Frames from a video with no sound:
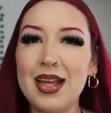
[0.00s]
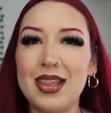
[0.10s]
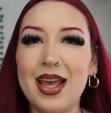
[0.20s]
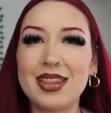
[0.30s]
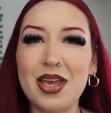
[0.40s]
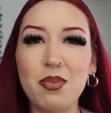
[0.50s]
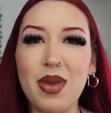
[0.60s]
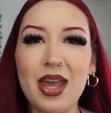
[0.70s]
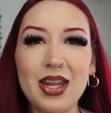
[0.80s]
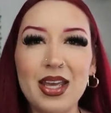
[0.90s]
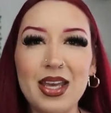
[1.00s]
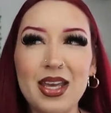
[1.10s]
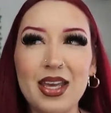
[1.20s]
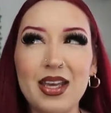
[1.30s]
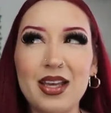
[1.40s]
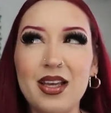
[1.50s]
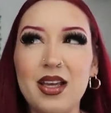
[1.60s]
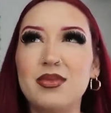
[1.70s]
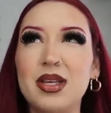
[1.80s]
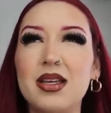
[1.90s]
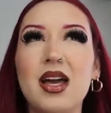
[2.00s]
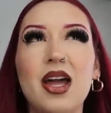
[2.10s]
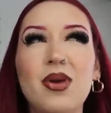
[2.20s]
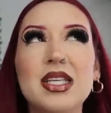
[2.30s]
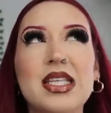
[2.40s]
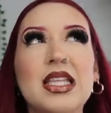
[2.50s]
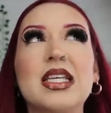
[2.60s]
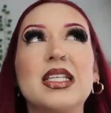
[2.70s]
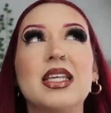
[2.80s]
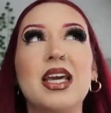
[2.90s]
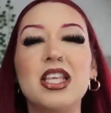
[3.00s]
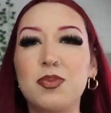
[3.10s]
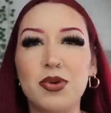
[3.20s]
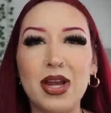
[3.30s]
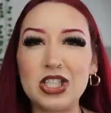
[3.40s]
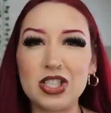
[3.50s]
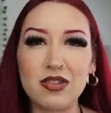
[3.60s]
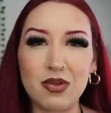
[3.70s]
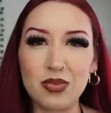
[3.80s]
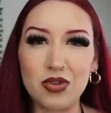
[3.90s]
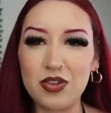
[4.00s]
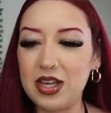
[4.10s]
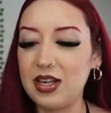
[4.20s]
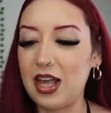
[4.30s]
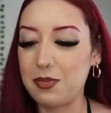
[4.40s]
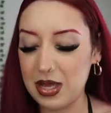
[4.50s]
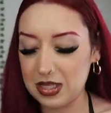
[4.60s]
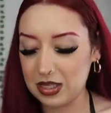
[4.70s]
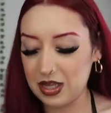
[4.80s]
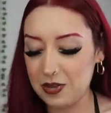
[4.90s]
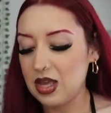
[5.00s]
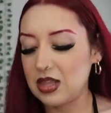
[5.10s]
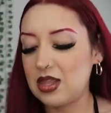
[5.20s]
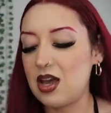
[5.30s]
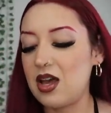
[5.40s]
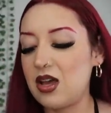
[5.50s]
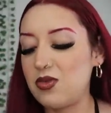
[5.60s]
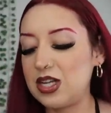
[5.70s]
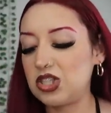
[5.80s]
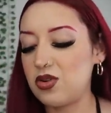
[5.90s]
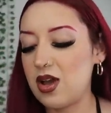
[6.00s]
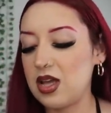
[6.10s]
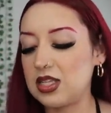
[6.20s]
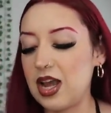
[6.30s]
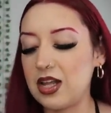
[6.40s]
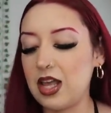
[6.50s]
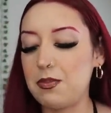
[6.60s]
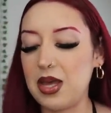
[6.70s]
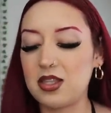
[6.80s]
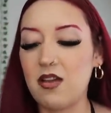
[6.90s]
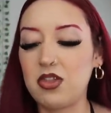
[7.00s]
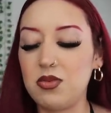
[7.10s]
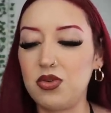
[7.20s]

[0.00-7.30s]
like they made it how do I say this? Like inspiration of the movie. Like basically the restaurant is kind of like based off the